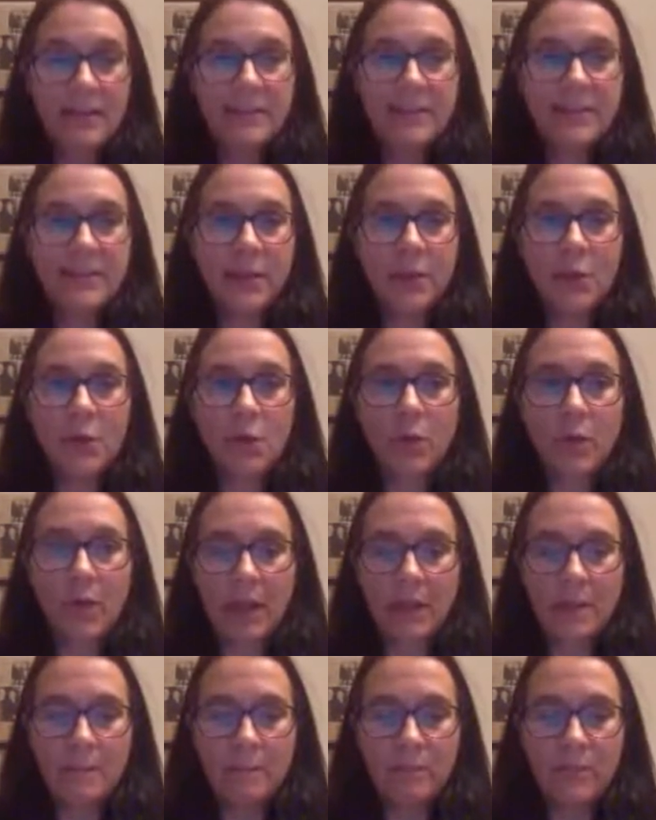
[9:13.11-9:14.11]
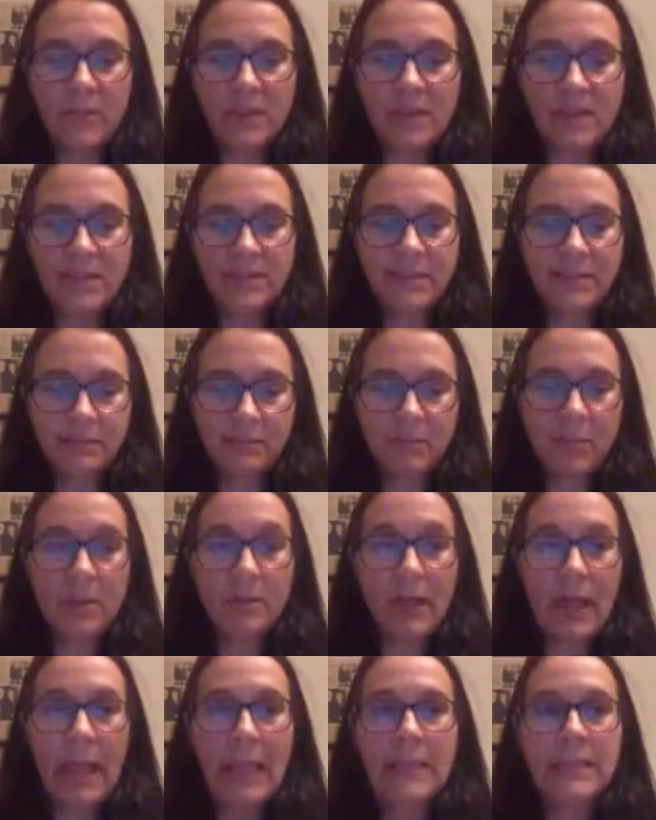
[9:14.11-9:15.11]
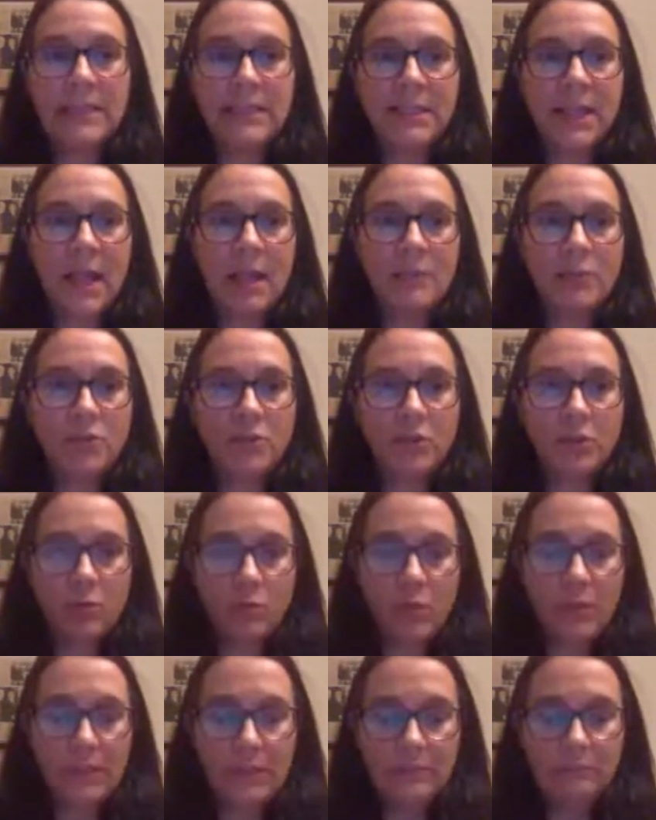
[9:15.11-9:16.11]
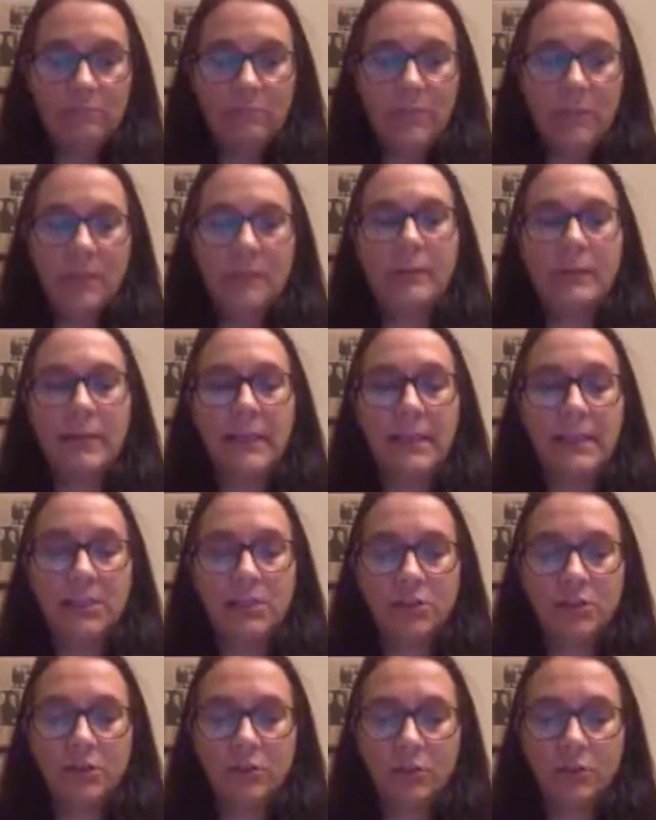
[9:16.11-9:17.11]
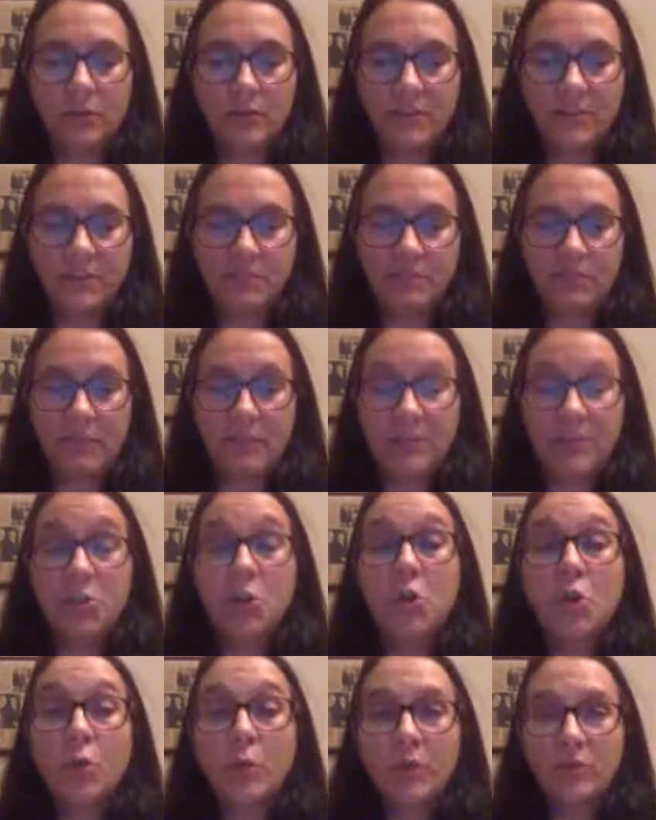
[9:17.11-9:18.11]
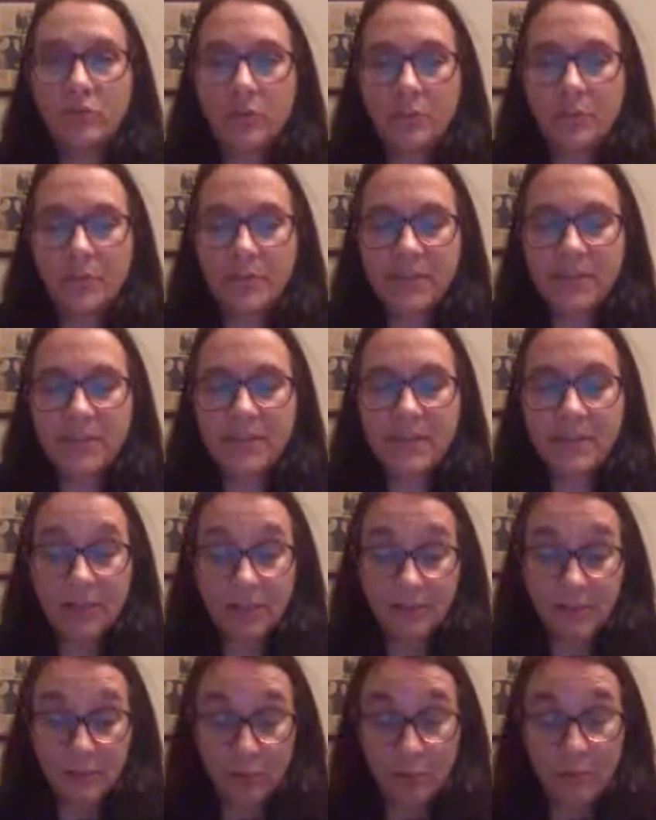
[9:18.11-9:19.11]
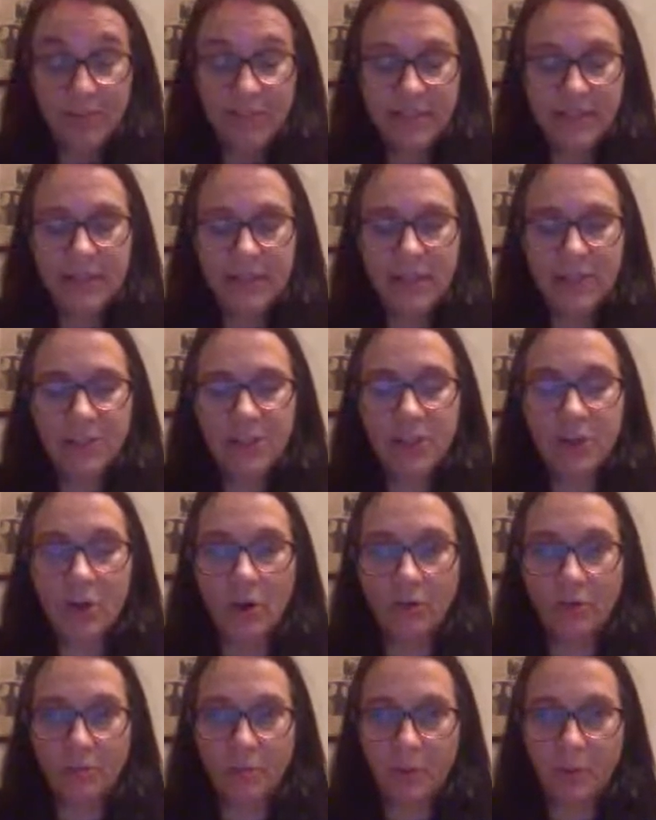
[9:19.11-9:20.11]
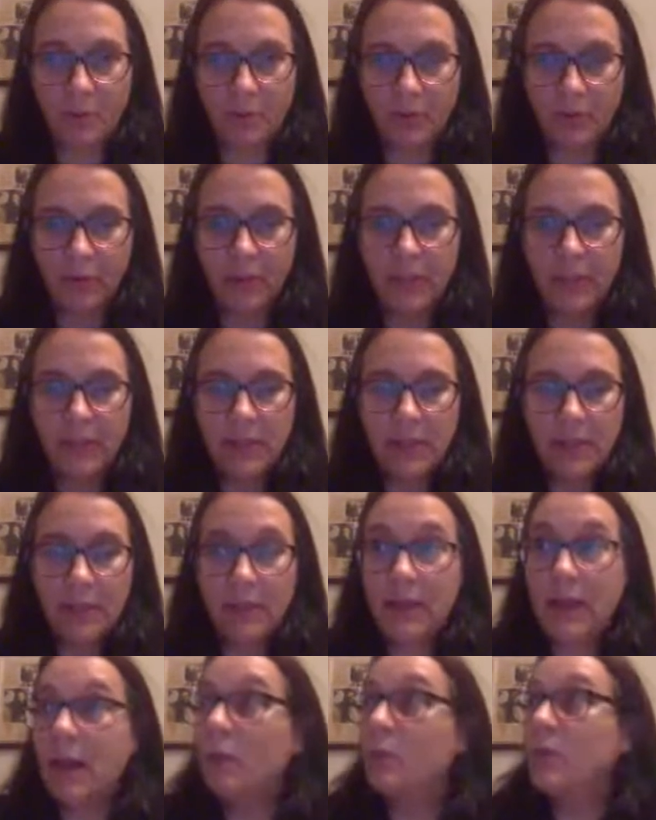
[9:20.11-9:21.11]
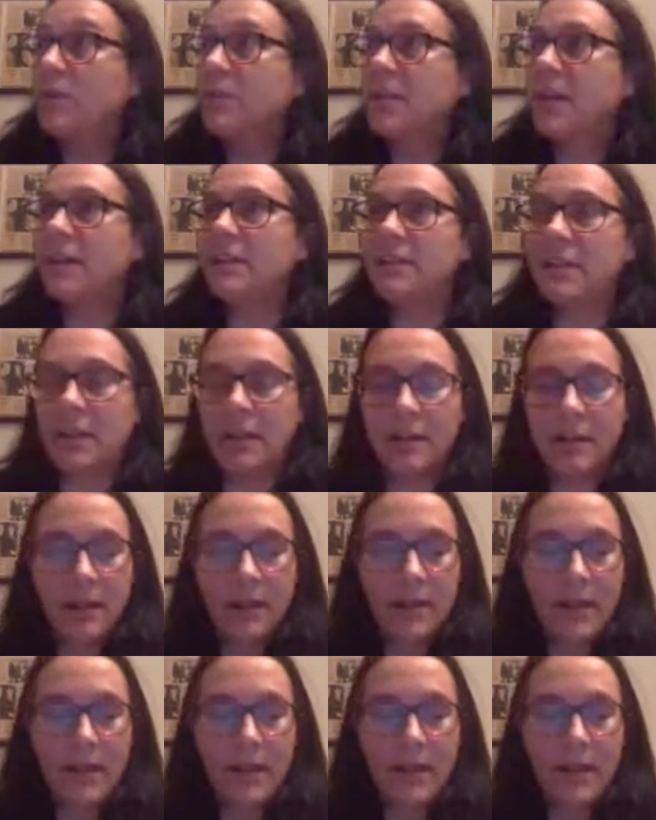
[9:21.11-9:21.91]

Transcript: So this elite capture will lead to a skewed representation of people in our data.